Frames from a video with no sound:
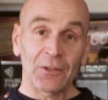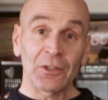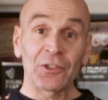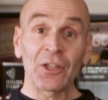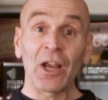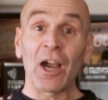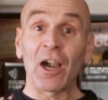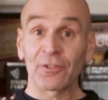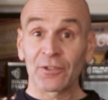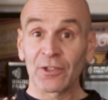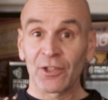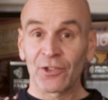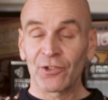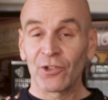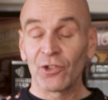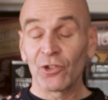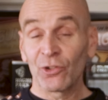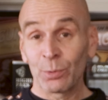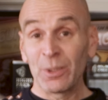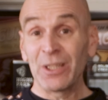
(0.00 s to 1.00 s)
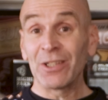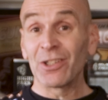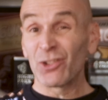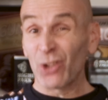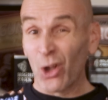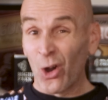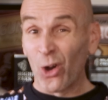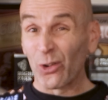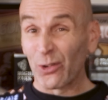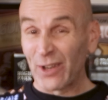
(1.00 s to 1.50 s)
tartness and the sweetness
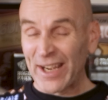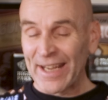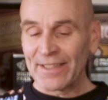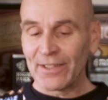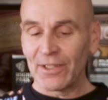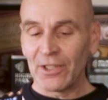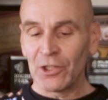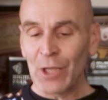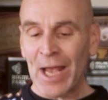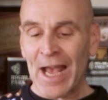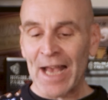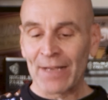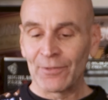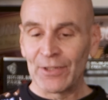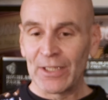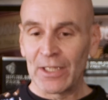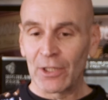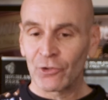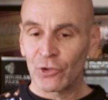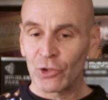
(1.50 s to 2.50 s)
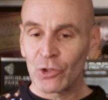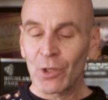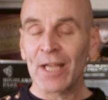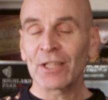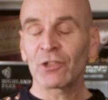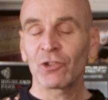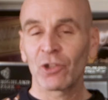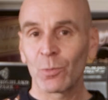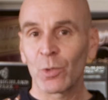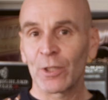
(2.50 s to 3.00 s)
already that you have in there. So you
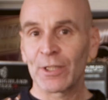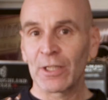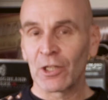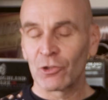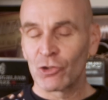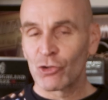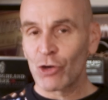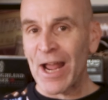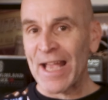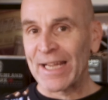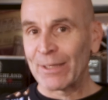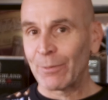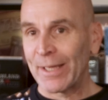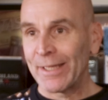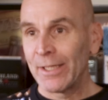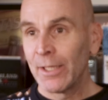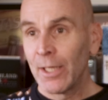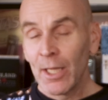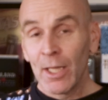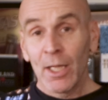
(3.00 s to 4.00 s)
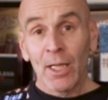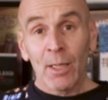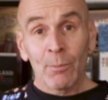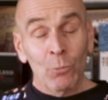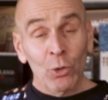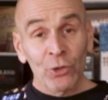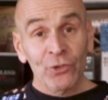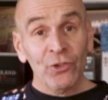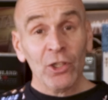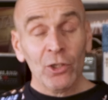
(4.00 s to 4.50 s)
actually want a dry wine.
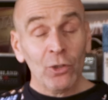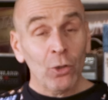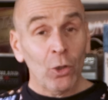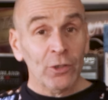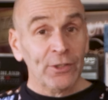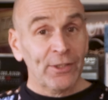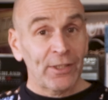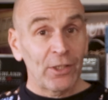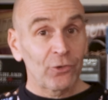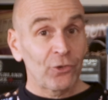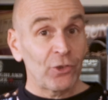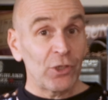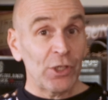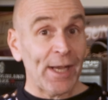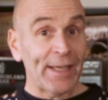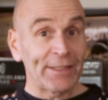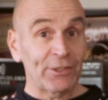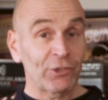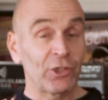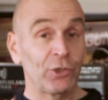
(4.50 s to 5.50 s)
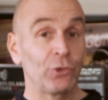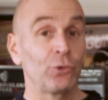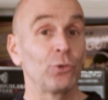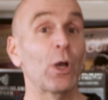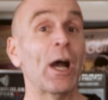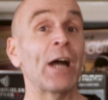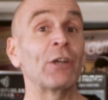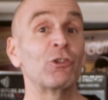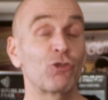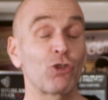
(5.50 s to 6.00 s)
Most of the cocktails that you actually
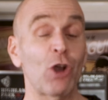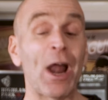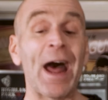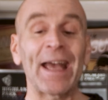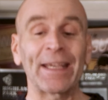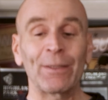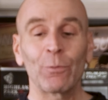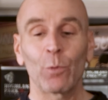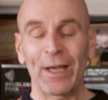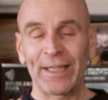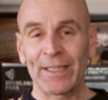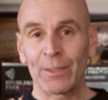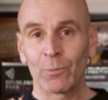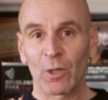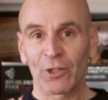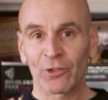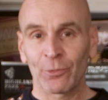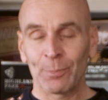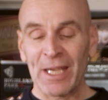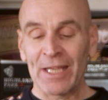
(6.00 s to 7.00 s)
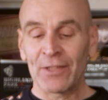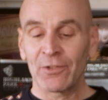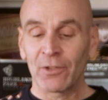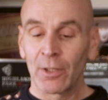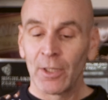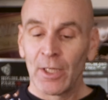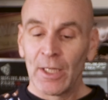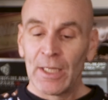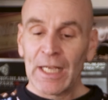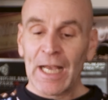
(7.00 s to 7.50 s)
do, a dry wine works
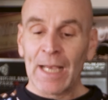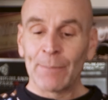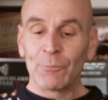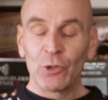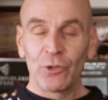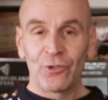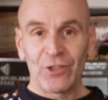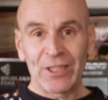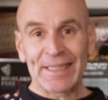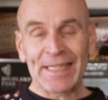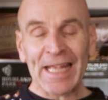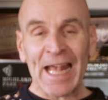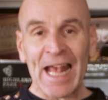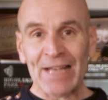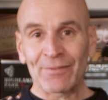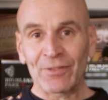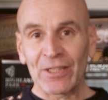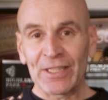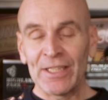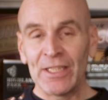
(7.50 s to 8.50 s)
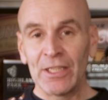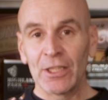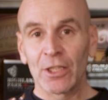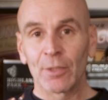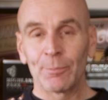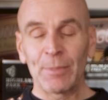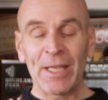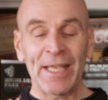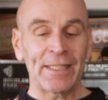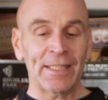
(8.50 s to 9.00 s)
better. I'm using cava
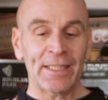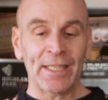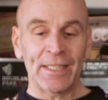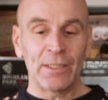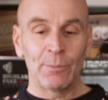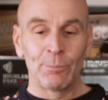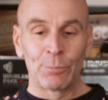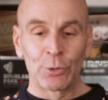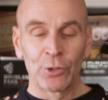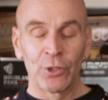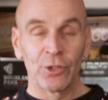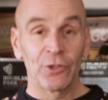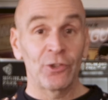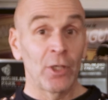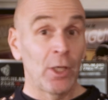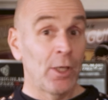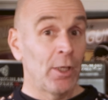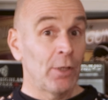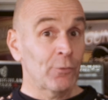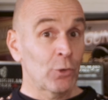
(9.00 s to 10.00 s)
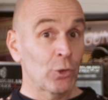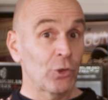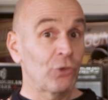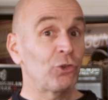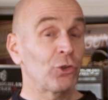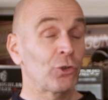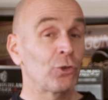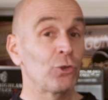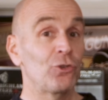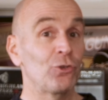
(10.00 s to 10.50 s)
here, but any kind of brut. Of course
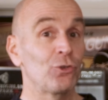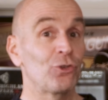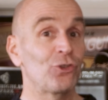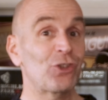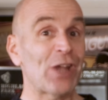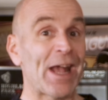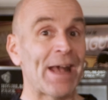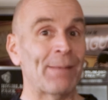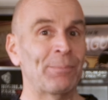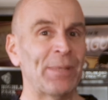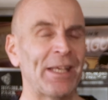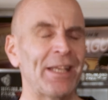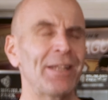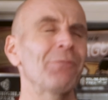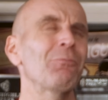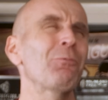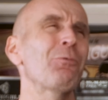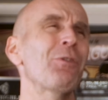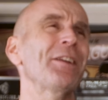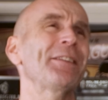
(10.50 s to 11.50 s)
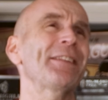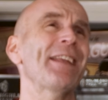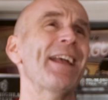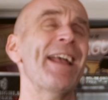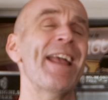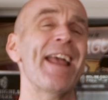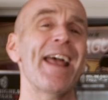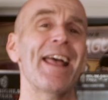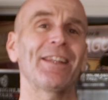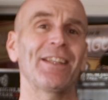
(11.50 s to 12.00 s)
you could use champagne. What the
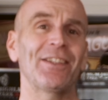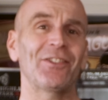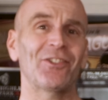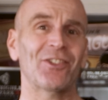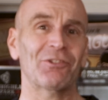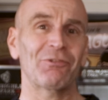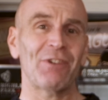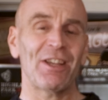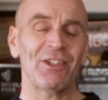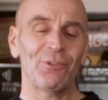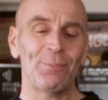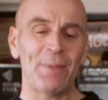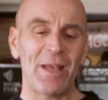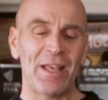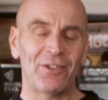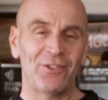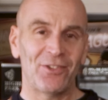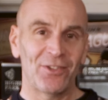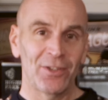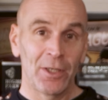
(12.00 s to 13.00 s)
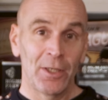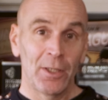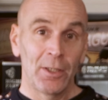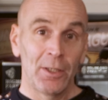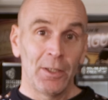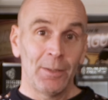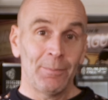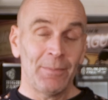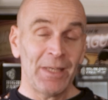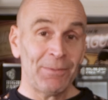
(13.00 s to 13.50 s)
hell, it's Christmas!
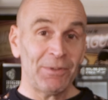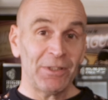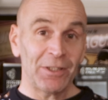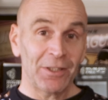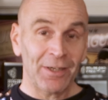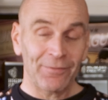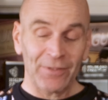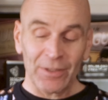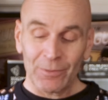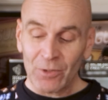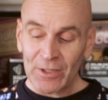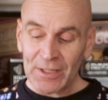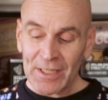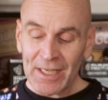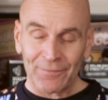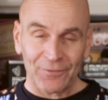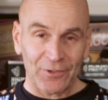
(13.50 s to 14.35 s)
Maybe you're having one